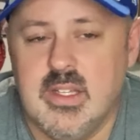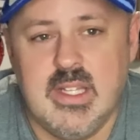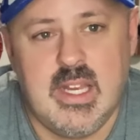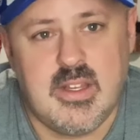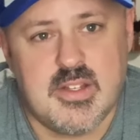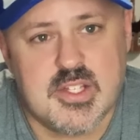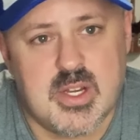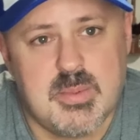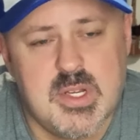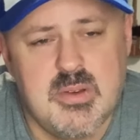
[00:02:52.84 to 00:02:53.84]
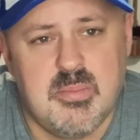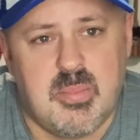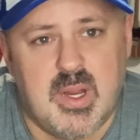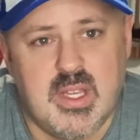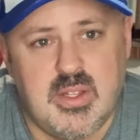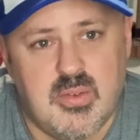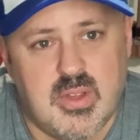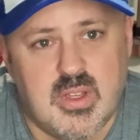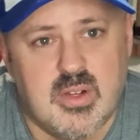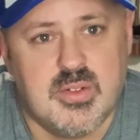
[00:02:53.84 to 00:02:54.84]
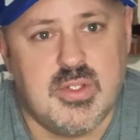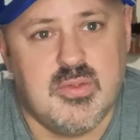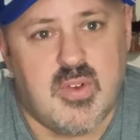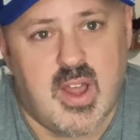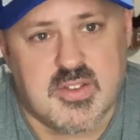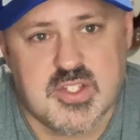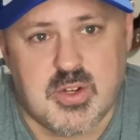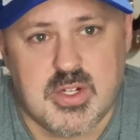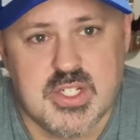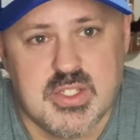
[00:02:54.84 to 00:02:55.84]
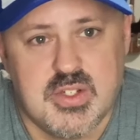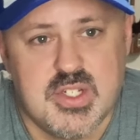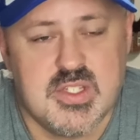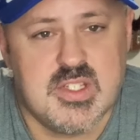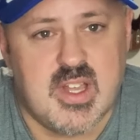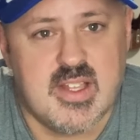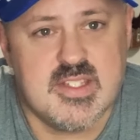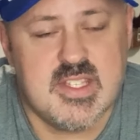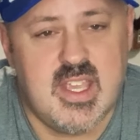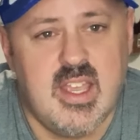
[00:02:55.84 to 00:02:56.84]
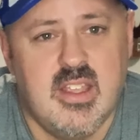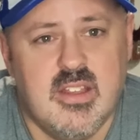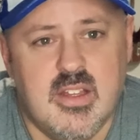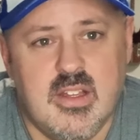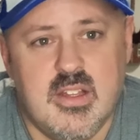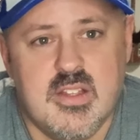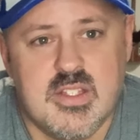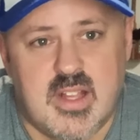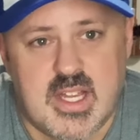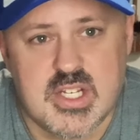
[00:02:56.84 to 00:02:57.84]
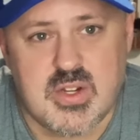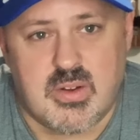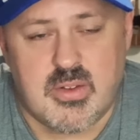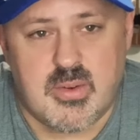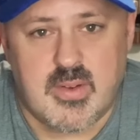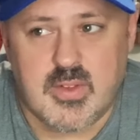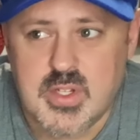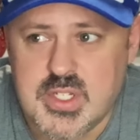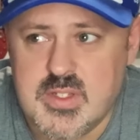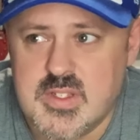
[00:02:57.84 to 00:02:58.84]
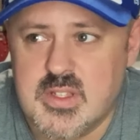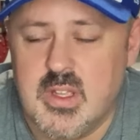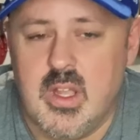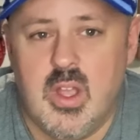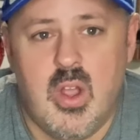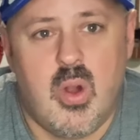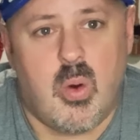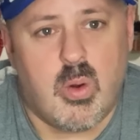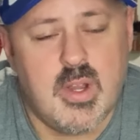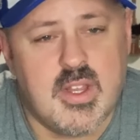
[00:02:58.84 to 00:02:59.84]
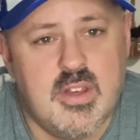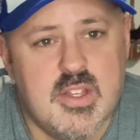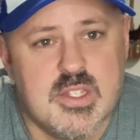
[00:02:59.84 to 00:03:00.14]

in the description, but you can go to vinylstoragesolutions.ca/northernrevolutions, or you can use